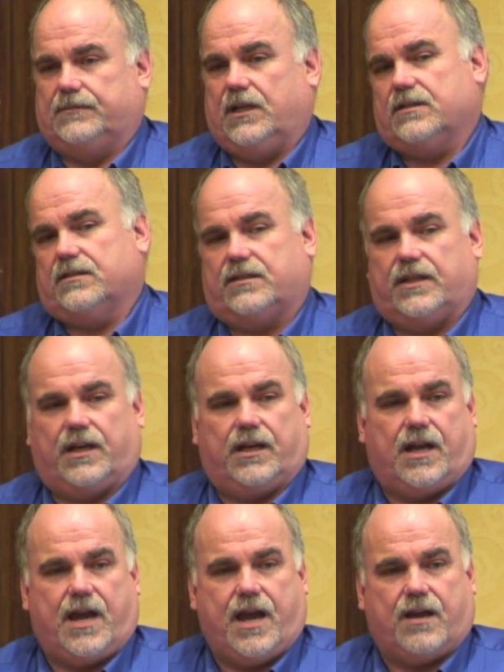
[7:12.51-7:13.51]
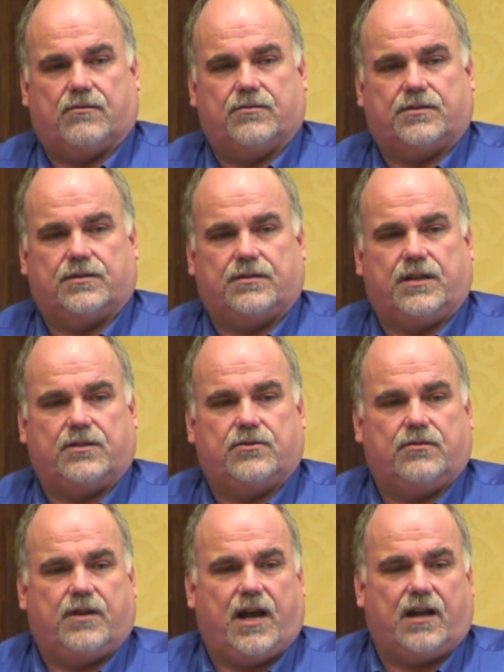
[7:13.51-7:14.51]
Doesn't tell you how. OSHA
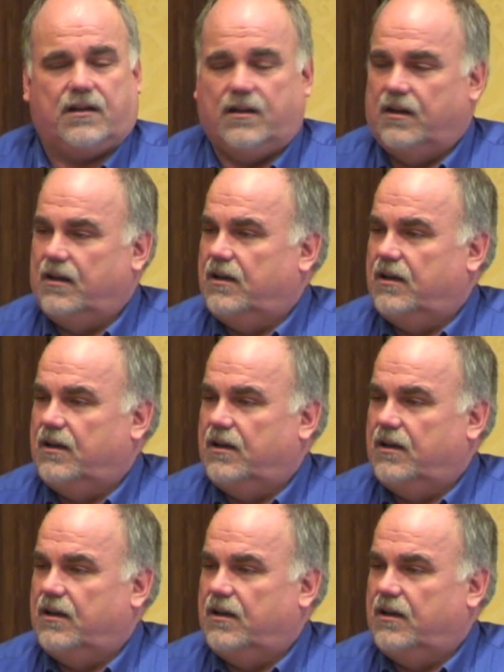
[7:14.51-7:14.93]
says you got to,